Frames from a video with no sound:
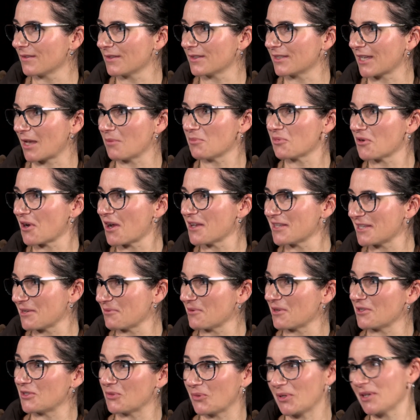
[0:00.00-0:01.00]
same price they
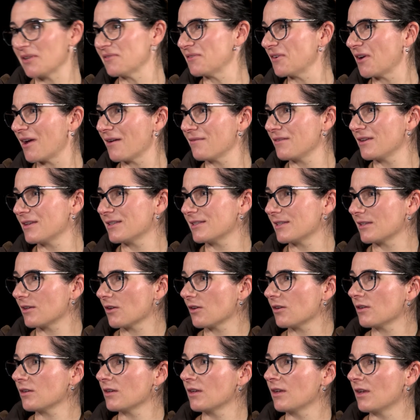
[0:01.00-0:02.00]
were 25 years
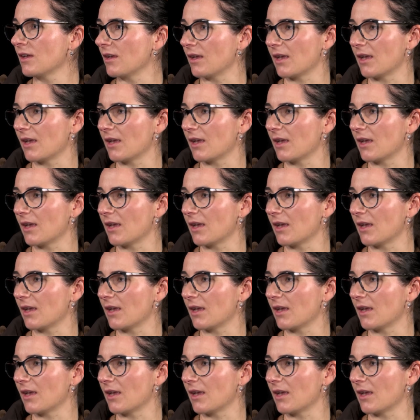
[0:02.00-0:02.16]
ago.